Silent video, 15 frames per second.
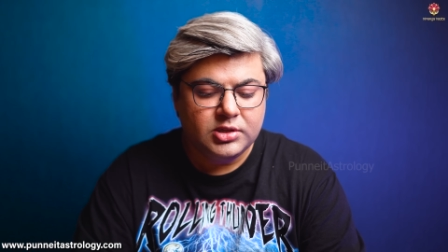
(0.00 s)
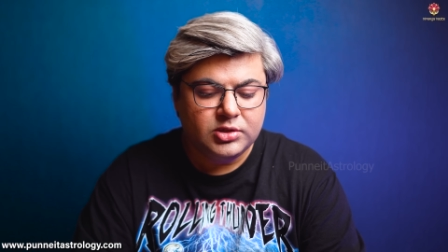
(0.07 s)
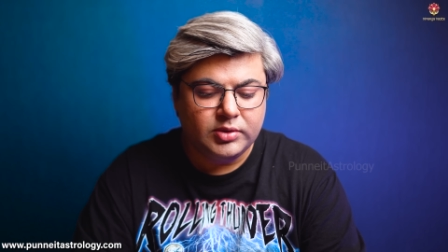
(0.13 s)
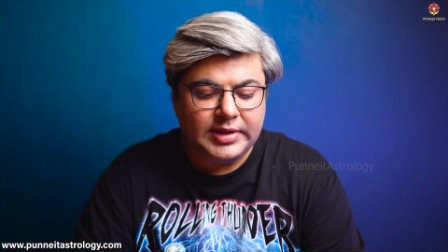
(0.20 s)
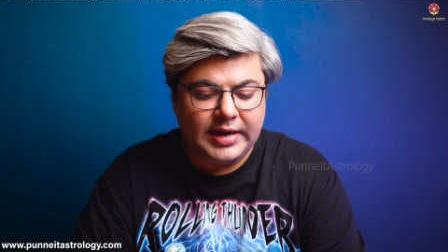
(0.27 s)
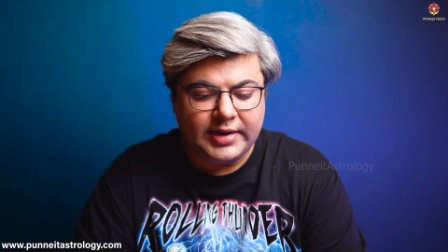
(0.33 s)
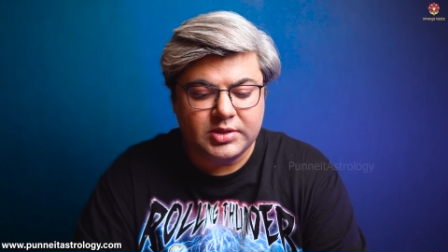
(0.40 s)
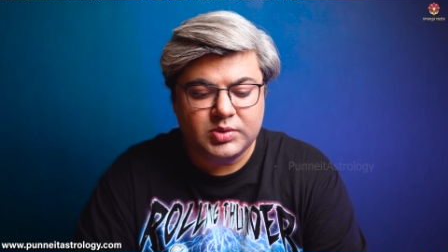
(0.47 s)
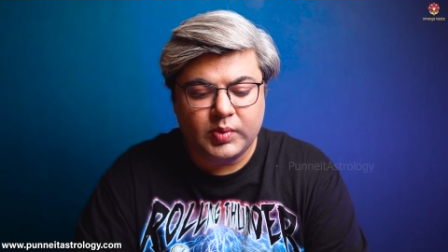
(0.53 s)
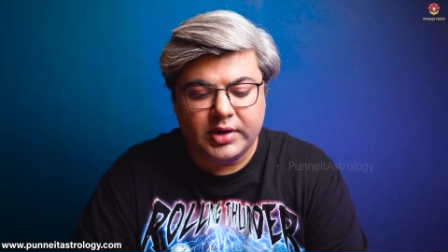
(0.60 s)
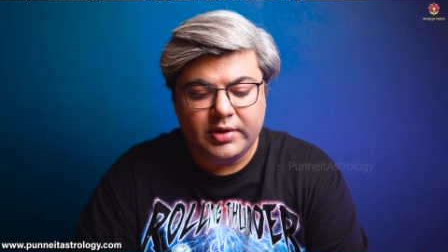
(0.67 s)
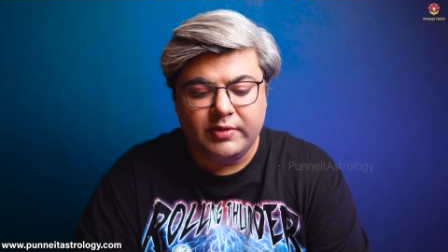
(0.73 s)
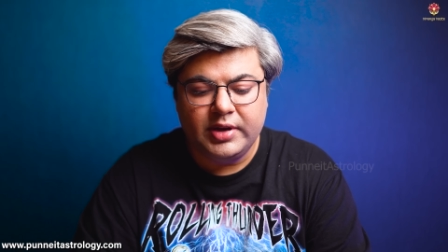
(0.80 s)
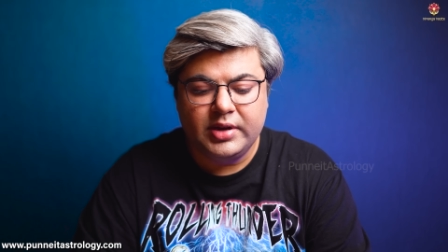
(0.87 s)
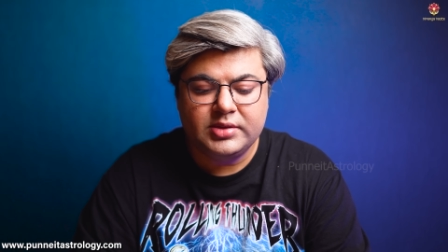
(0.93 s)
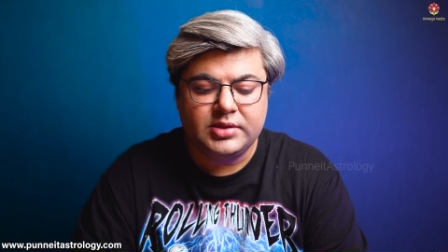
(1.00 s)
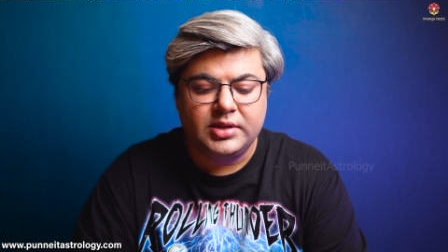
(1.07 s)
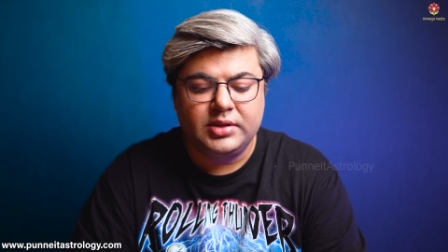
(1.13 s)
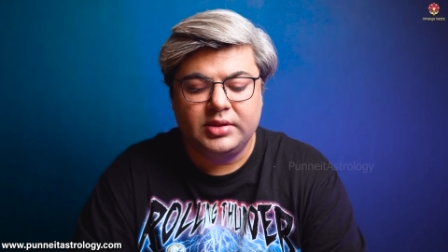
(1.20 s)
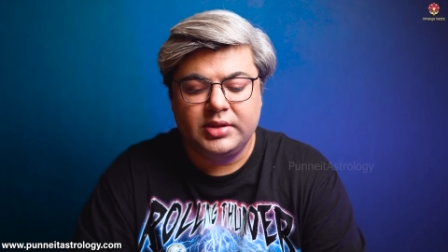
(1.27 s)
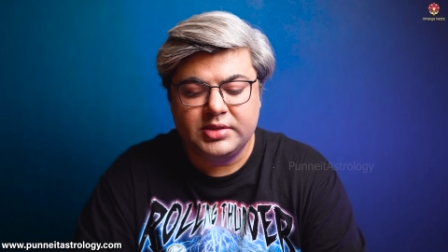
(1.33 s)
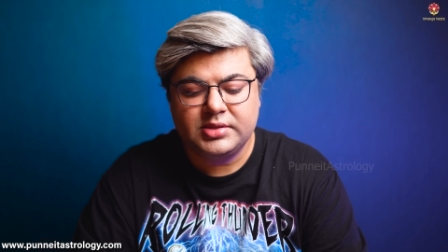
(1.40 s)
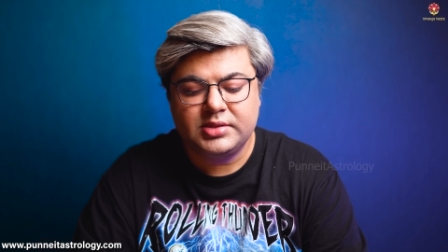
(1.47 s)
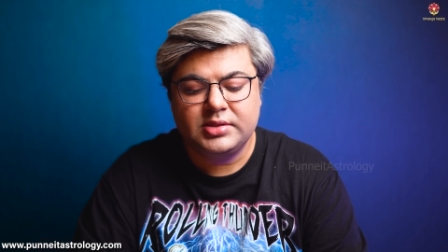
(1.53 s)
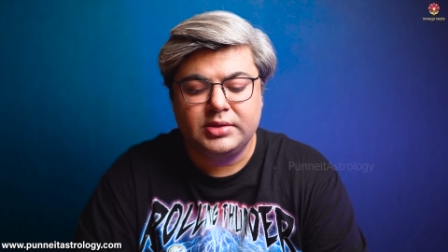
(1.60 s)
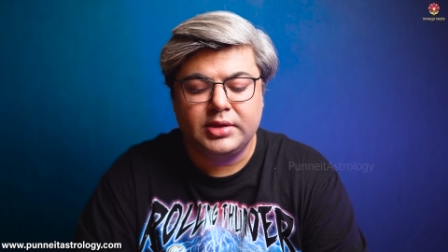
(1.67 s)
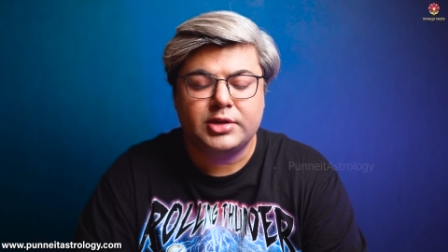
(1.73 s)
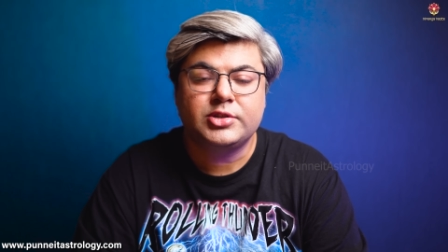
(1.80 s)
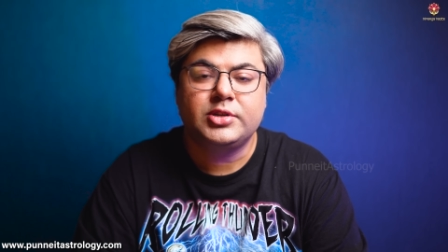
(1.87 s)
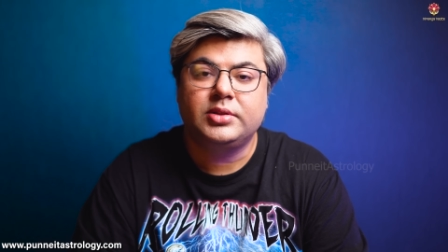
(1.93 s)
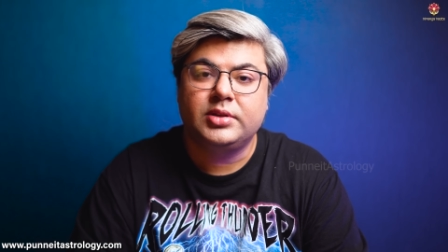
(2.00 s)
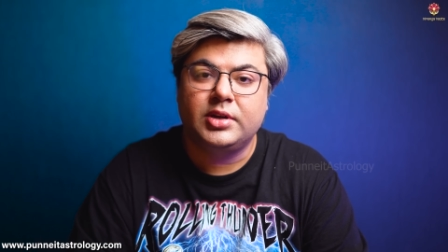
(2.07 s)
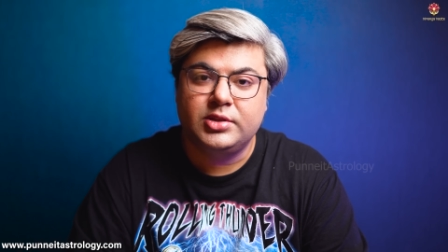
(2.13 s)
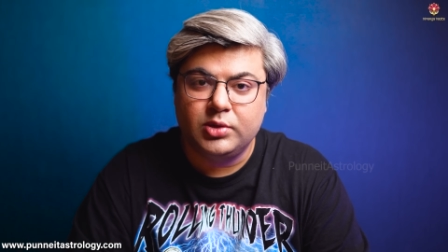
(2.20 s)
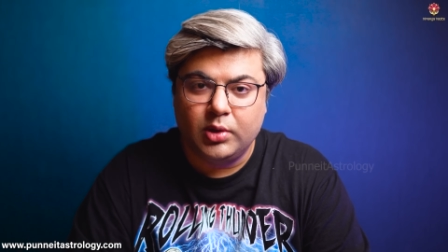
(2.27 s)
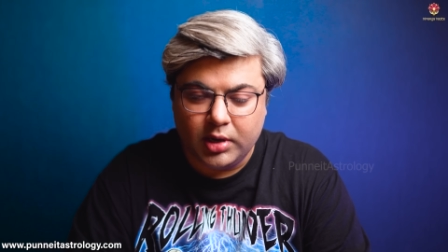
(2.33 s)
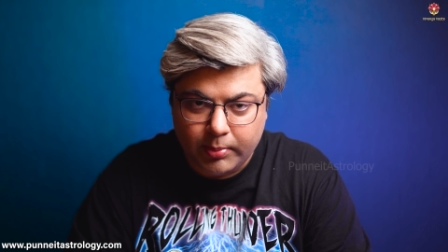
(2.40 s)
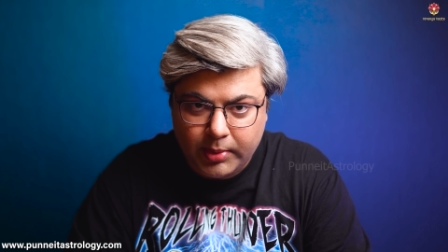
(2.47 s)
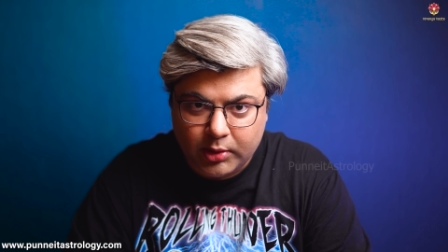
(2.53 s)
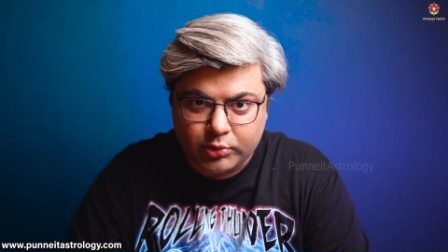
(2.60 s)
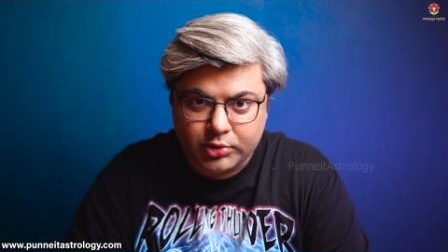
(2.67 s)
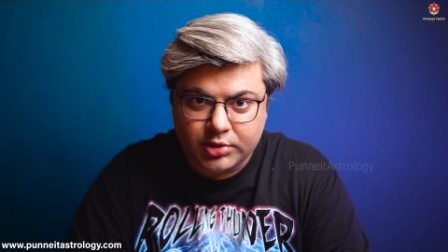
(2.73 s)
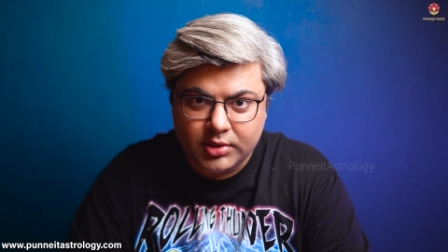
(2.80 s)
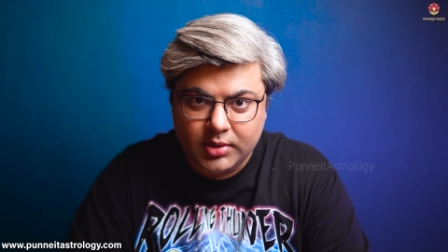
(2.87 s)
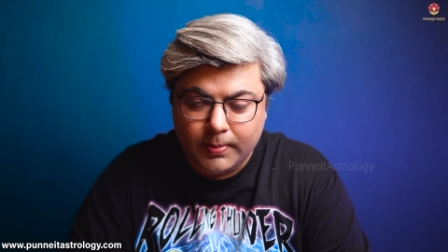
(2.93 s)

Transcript: So that is what Venus in this nakshatra is all about.